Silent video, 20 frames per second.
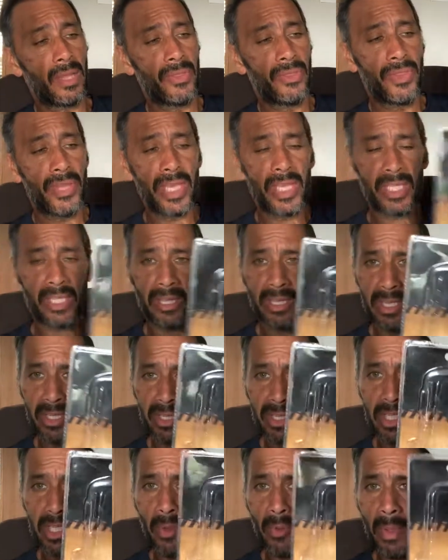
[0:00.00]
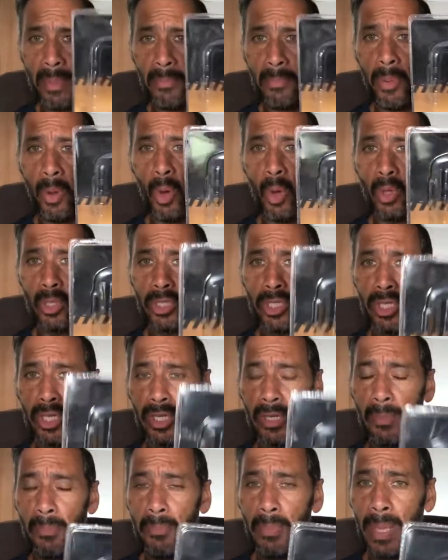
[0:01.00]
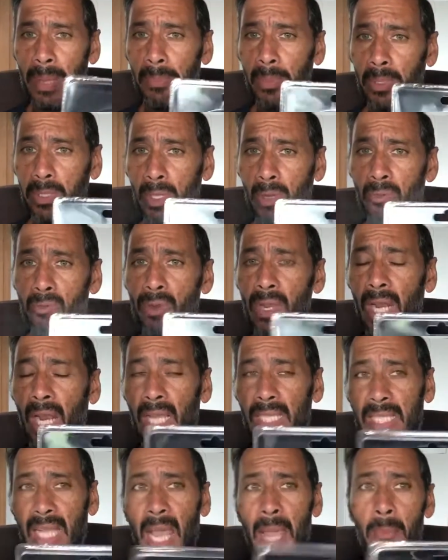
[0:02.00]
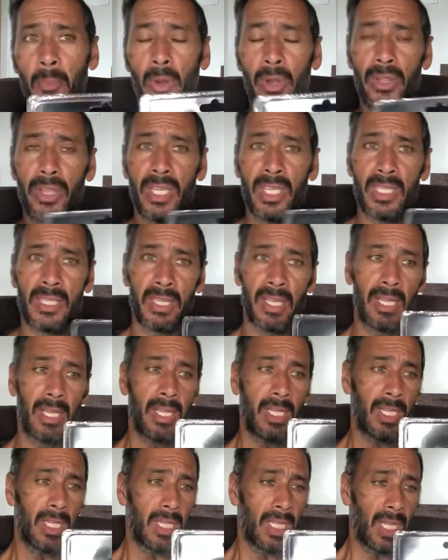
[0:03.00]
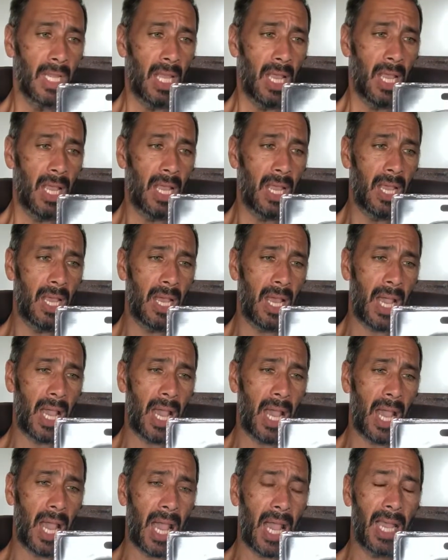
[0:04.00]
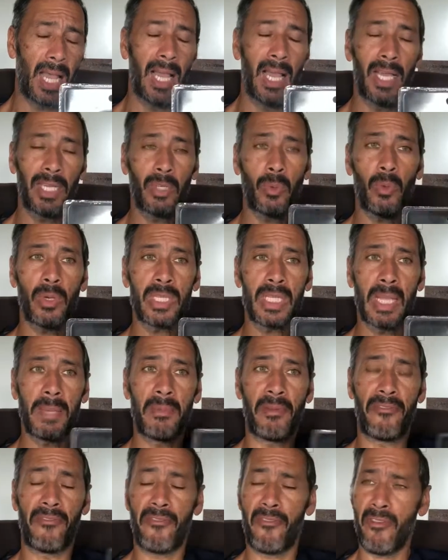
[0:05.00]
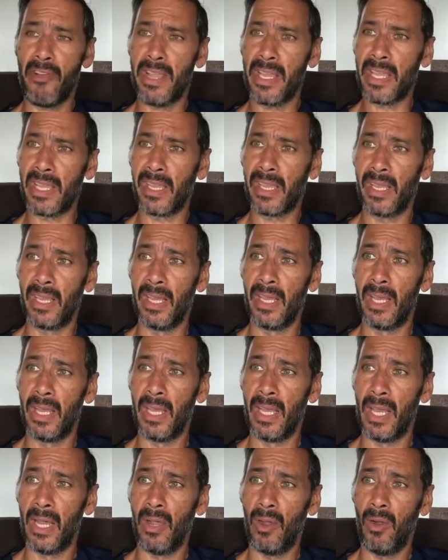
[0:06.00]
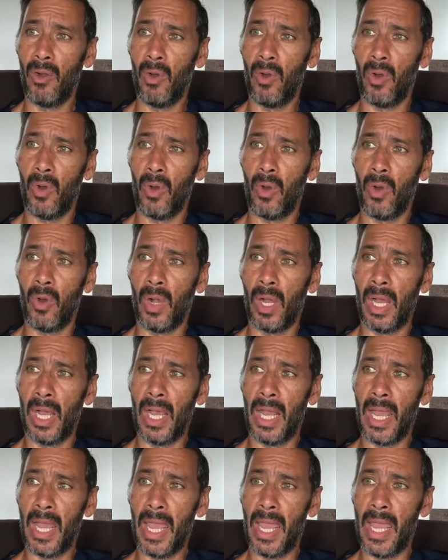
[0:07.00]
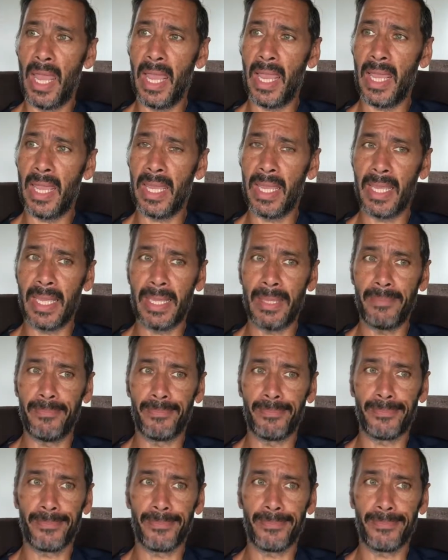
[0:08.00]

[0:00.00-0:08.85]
These are so important. People don't realize I'm one of these, I don't want to say I'm a freak or a